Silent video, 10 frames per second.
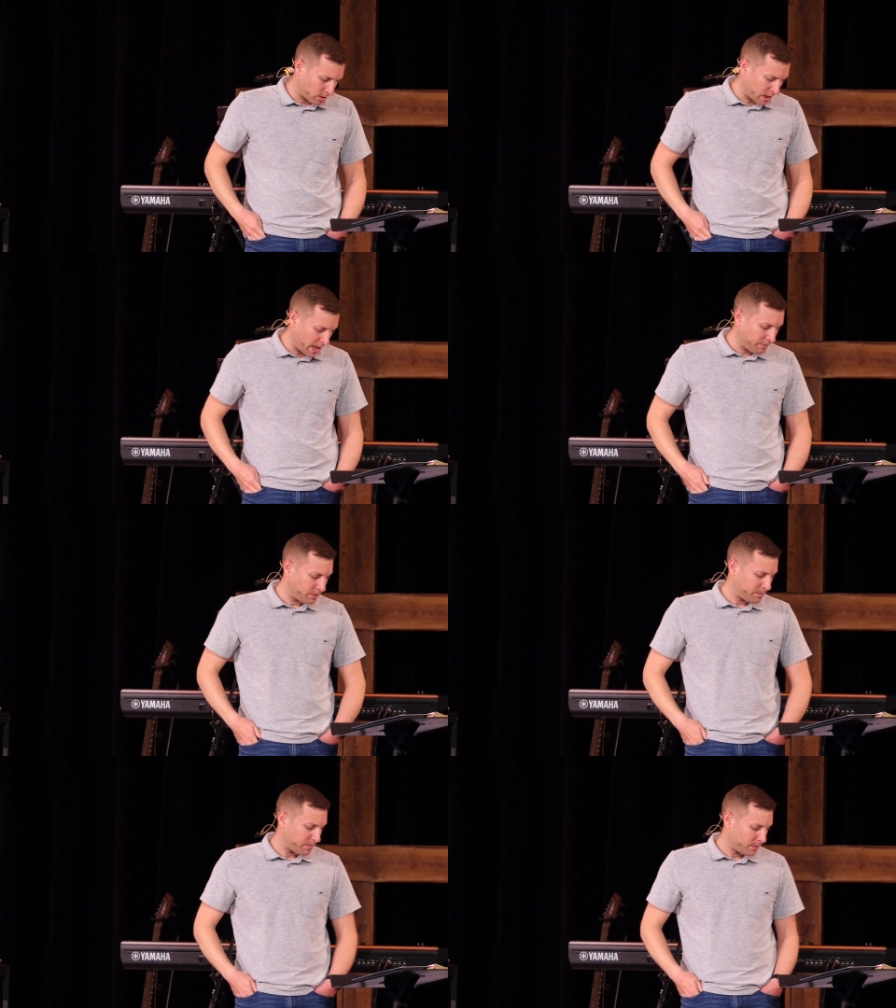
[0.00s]
the
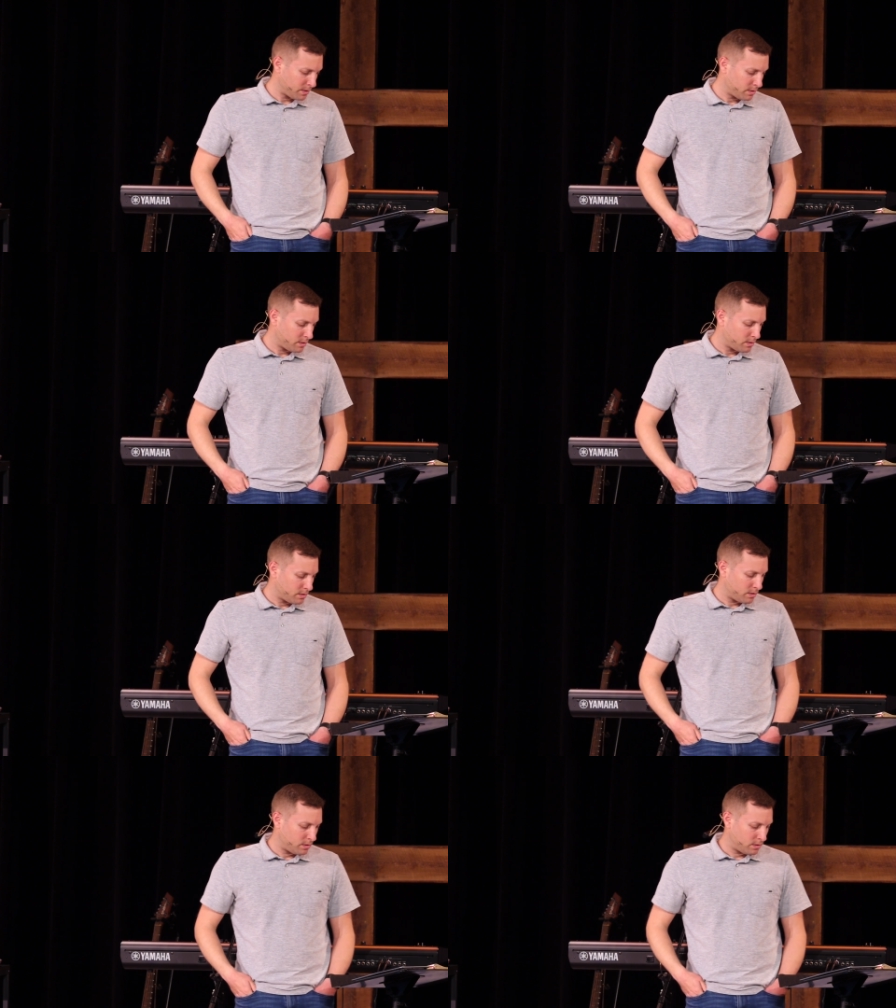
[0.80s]
left.
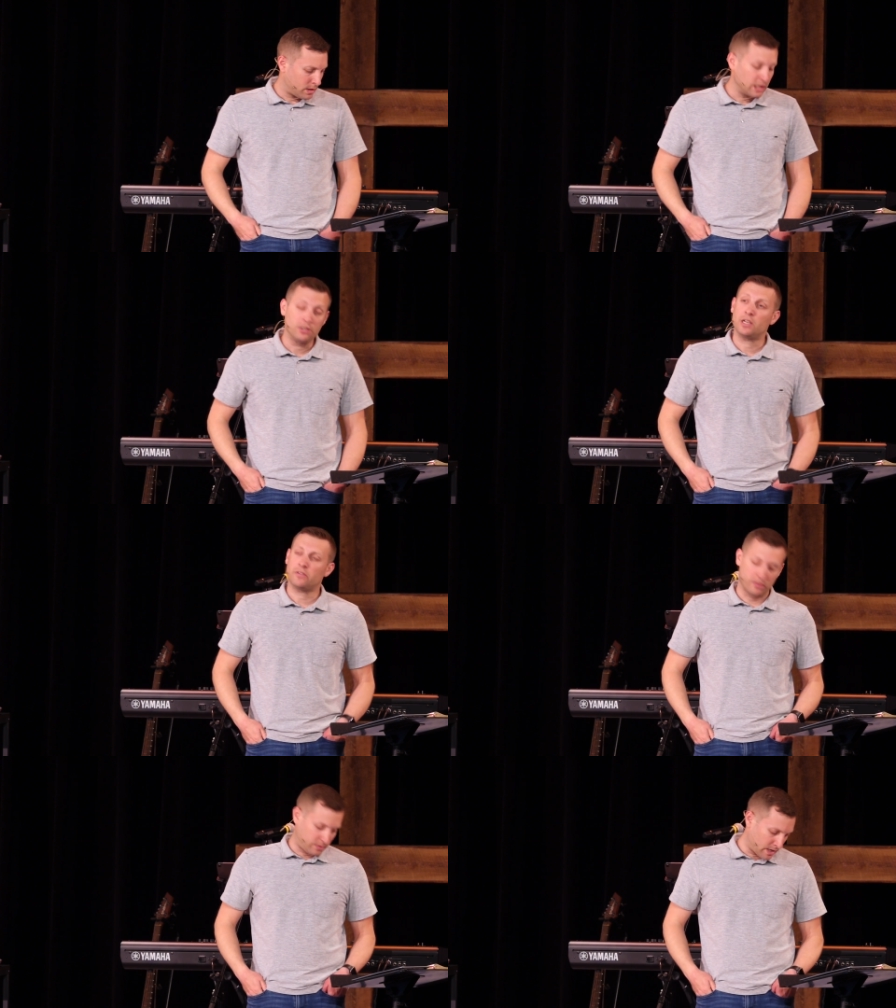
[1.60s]
Then
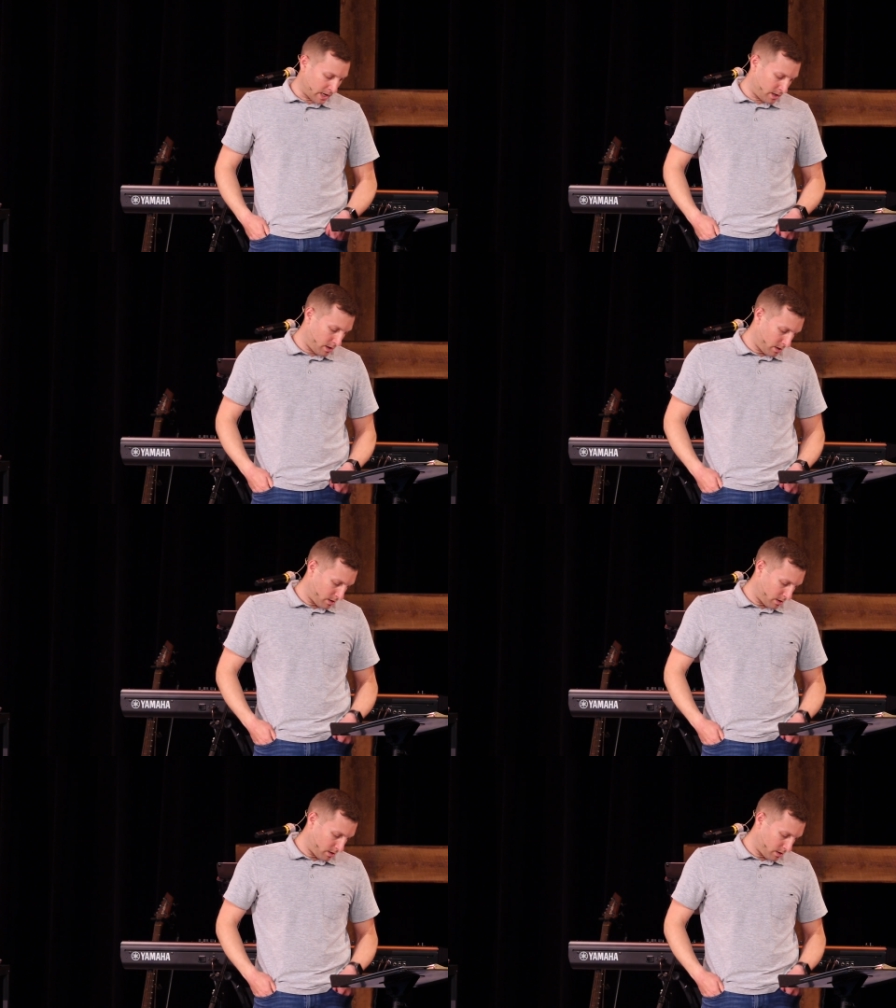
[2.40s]
Jesus said,